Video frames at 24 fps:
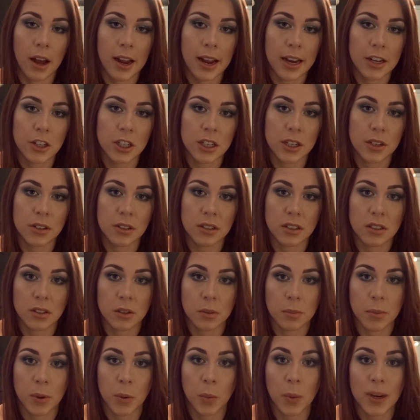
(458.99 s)
I actually used
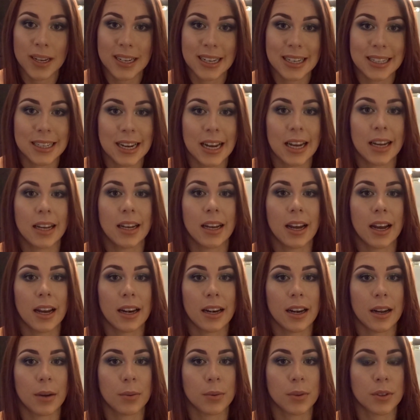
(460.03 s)
this on my wedding day
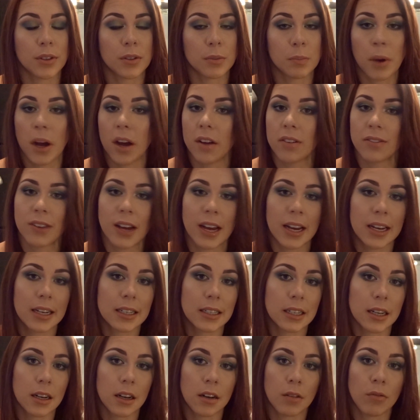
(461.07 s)
and it was perfect.